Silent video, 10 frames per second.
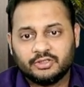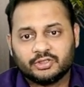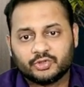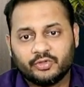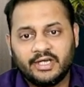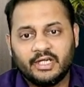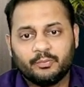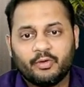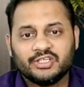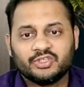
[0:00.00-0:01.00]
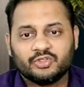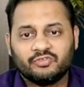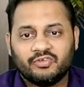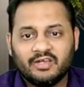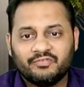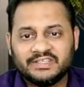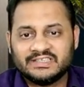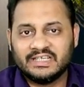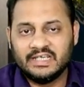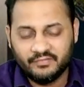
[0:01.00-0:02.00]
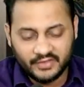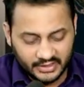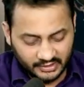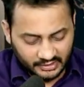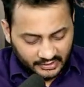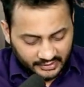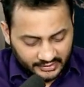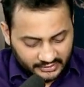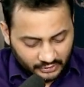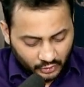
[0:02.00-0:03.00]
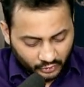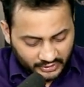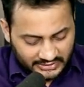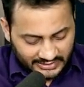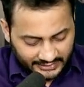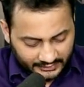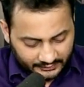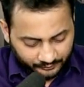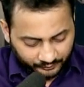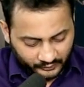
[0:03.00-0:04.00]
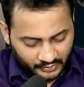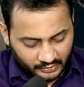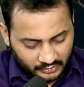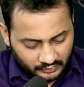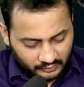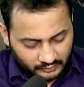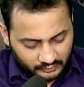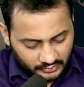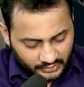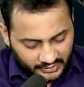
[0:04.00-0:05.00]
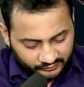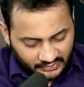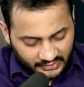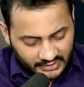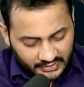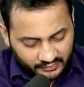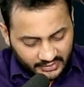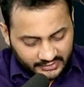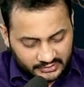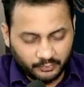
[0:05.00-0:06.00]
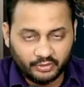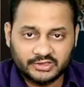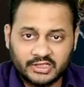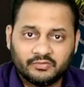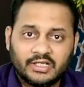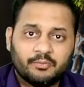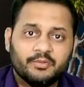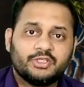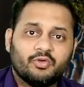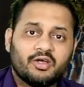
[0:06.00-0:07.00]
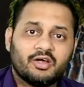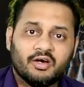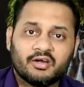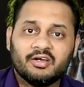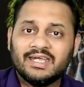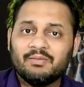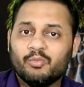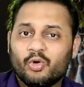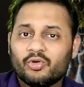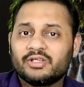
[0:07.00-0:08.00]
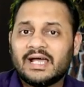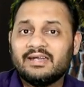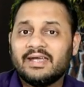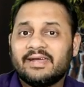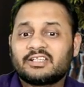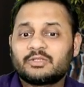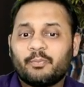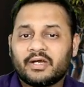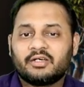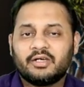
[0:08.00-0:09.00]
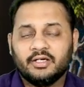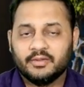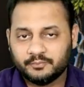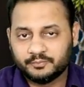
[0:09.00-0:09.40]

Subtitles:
So 8.05 is EVA. It's a good sign. If the EVA is positive, that means you are earning more than expected.